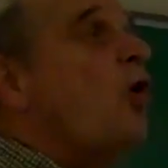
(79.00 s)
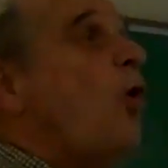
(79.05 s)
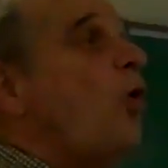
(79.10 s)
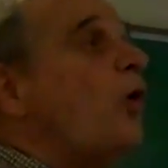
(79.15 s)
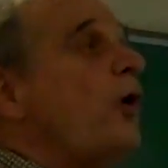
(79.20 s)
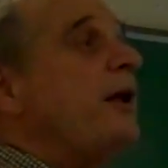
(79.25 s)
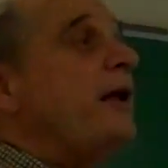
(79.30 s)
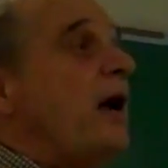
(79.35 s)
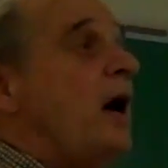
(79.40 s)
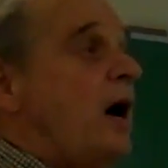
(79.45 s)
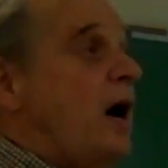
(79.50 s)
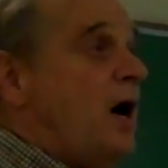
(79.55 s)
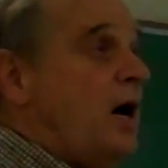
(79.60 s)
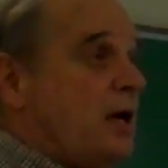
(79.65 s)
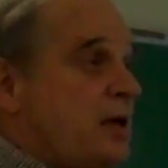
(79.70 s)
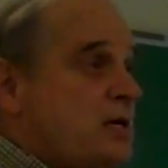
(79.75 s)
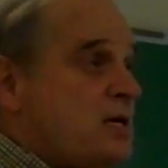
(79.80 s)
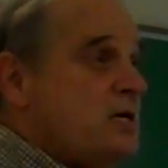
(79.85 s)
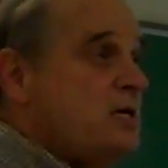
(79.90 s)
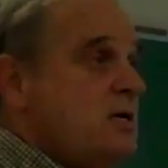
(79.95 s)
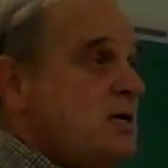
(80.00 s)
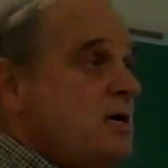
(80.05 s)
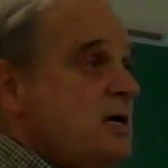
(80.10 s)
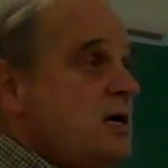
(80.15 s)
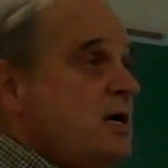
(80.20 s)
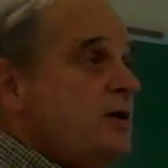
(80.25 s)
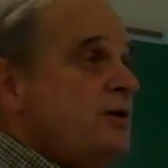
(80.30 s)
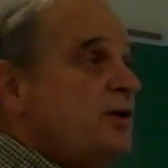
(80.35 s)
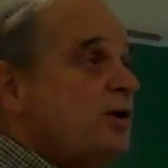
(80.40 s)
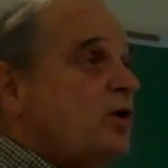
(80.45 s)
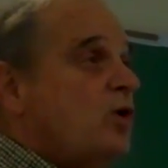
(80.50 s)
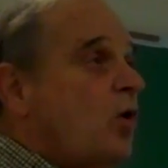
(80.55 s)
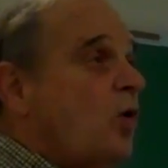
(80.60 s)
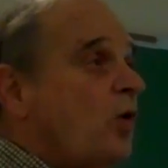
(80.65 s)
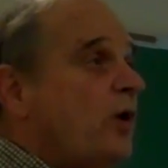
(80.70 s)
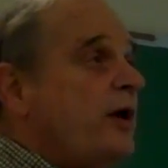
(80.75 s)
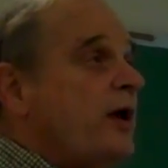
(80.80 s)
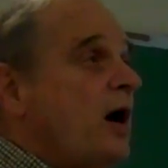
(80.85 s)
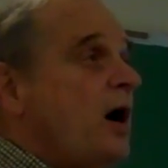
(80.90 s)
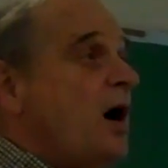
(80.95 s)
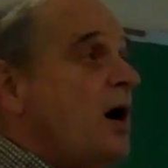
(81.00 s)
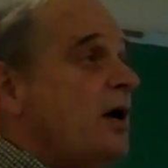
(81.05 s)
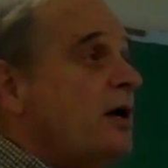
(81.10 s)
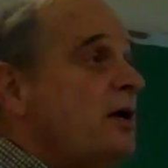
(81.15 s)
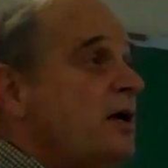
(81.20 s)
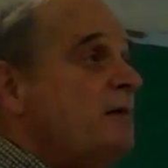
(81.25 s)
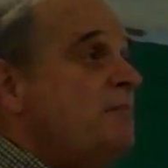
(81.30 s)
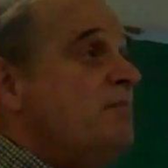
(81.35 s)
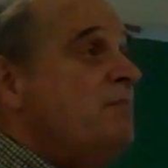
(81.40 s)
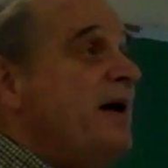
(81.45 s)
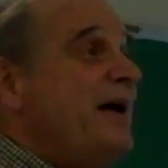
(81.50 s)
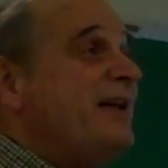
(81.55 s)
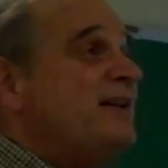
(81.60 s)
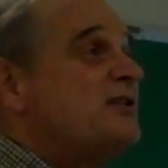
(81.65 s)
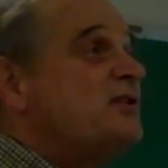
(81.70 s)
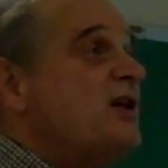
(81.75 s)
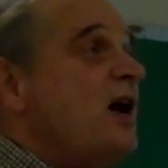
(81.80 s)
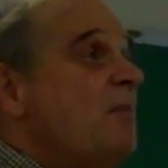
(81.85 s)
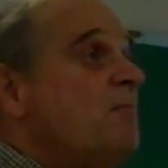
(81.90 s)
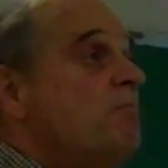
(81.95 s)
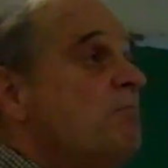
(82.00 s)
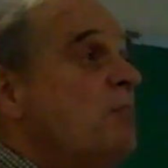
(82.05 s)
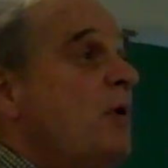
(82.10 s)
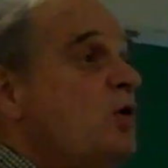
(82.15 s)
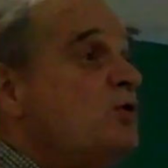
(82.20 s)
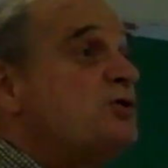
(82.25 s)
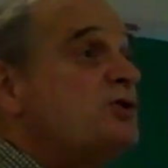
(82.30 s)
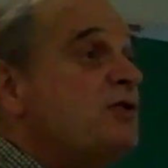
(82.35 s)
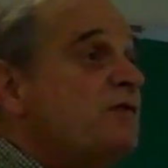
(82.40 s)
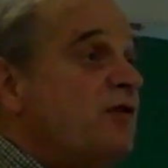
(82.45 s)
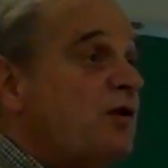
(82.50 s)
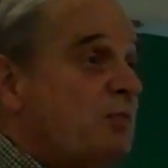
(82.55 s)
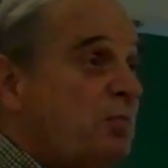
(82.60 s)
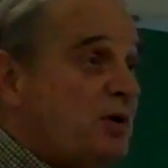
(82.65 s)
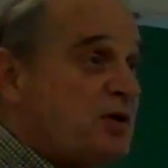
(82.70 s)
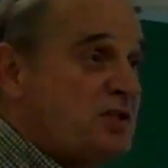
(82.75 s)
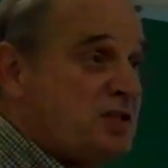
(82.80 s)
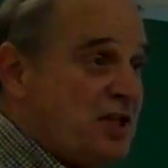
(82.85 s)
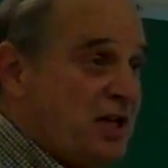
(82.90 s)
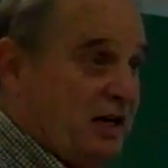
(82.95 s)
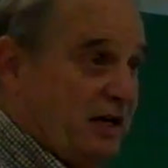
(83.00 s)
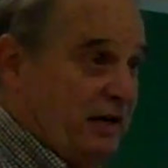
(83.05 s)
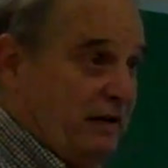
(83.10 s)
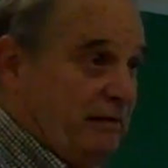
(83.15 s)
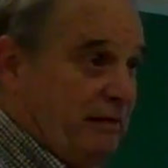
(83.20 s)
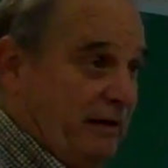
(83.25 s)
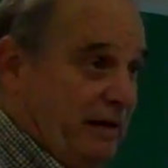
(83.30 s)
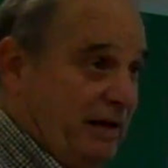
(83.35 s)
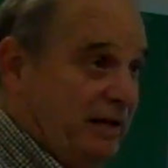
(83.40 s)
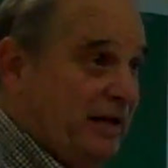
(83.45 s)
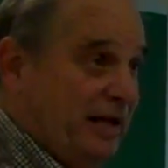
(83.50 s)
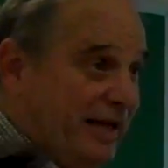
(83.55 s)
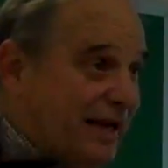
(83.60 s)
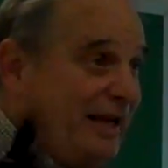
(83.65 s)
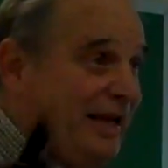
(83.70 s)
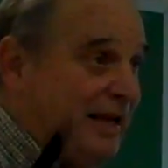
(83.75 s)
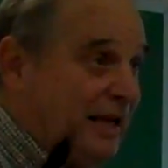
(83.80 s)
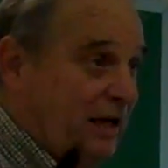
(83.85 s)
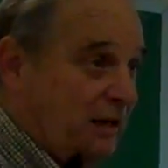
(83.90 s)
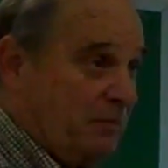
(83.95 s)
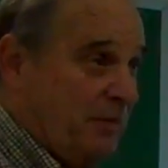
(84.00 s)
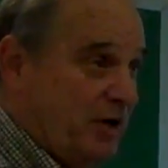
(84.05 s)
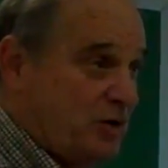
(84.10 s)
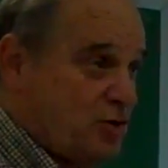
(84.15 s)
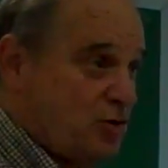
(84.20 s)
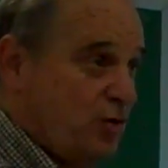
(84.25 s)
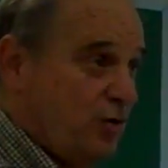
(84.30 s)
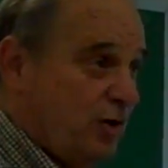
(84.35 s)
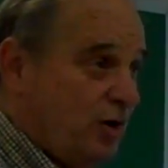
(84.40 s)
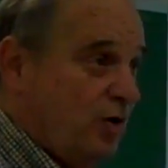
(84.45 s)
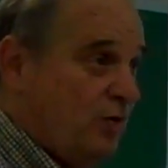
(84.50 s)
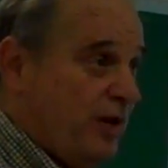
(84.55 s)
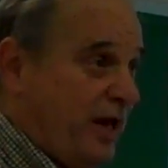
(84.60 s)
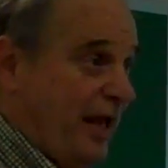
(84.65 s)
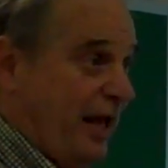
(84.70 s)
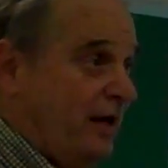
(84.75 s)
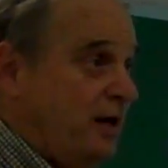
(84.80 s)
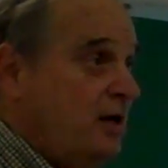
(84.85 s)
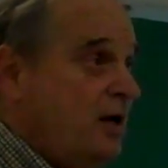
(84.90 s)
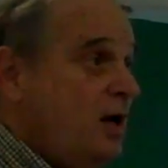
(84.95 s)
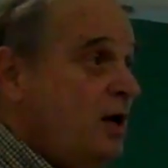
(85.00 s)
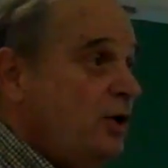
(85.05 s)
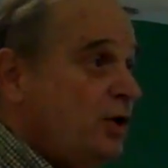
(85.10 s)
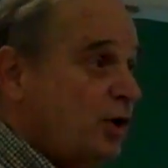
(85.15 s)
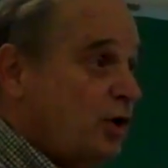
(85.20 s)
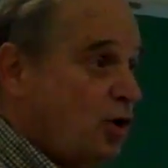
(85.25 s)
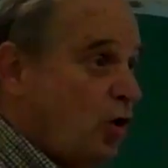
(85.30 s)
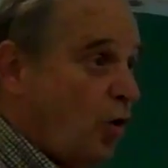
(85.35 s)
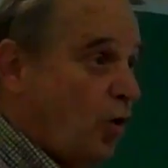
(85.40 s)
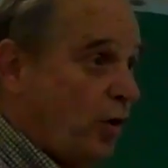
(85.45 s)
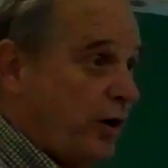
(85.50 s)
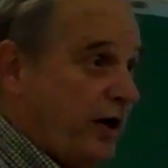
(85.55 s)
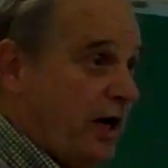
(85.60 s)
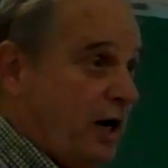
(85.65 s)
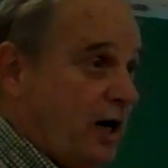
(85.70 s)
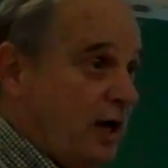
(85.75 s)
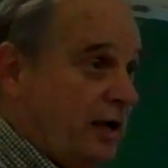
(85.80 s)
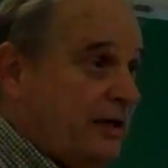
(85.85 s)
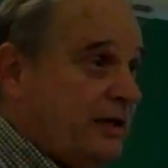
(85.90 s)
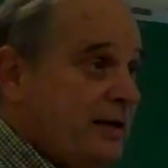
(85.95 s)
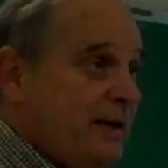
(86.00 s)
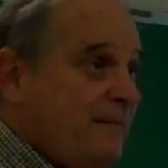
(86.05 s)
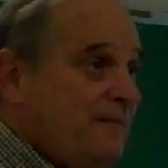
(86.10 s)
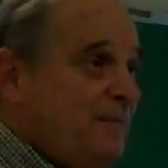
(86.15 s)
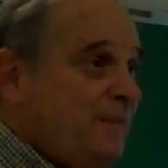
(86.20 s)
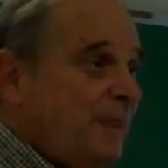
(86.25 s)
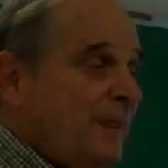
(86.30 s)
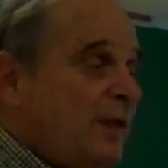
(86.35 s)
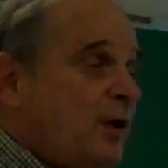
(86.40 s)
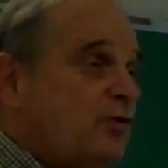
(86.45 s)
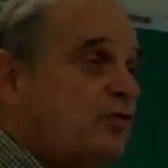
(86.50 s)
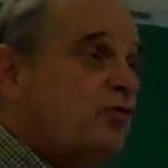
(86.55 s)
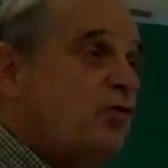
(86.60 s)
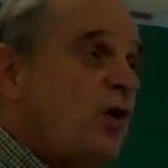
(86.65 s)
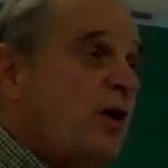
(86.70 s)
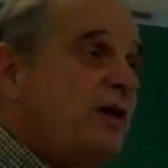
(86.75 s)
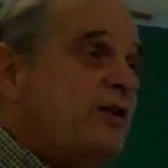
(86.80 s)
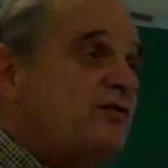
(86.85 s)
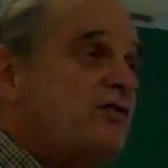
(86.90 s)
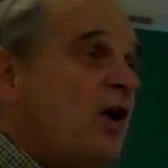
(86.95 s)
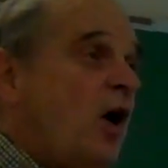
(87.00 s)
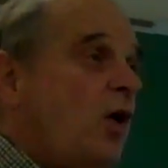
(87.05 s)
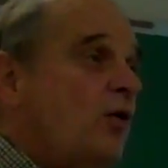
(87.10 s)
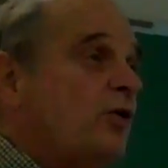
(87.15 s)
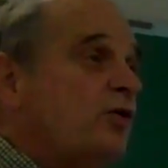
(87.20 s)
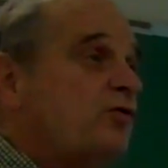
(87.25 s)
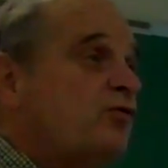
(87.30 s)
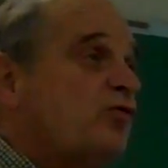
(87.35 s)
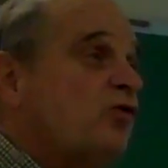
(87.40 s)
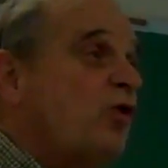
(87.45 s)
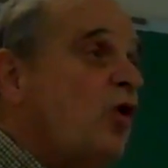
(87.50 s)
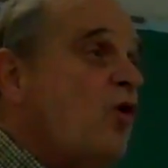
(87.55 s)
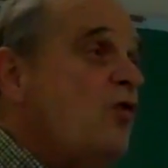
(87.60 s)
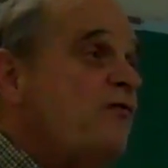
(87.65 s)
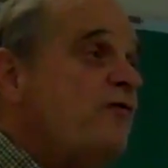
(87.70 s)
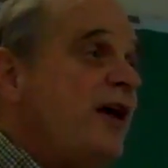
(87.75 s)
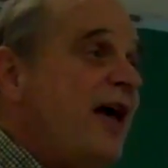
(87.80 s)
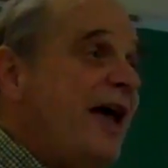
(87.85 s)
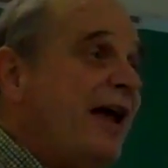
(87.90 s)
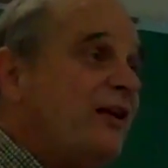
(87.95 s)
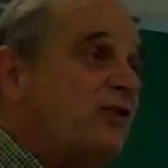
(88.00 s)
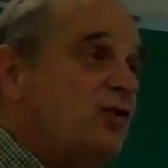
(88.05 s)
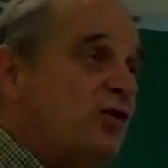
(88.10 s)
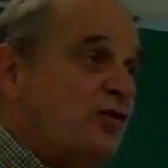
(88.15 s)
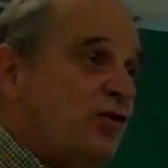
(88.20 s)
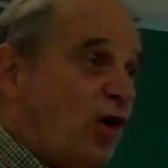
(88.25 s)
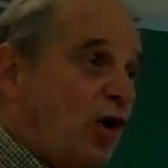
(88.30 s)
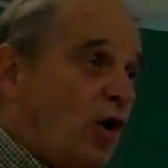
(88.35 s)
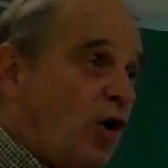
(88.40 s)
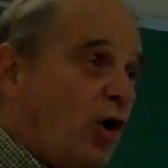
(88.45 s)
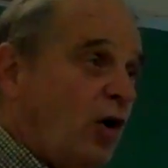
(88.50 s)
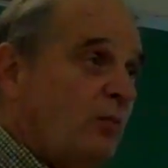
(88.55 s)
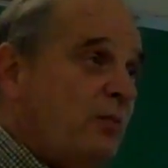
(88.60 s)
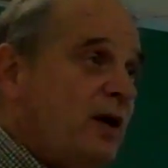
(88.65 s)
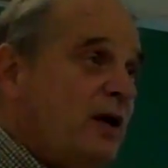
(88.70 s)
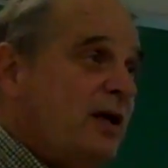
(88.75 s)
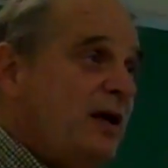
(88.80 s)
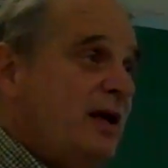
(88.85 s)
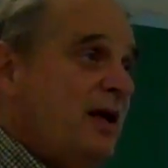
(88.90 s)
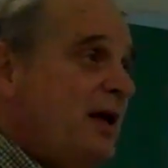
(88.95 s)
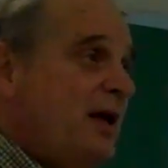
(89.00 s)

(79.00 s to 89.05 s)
chorion. The chorion makes up most of the placenta in the end. Make sure you know that. The chorion. It's called the trophectoderm,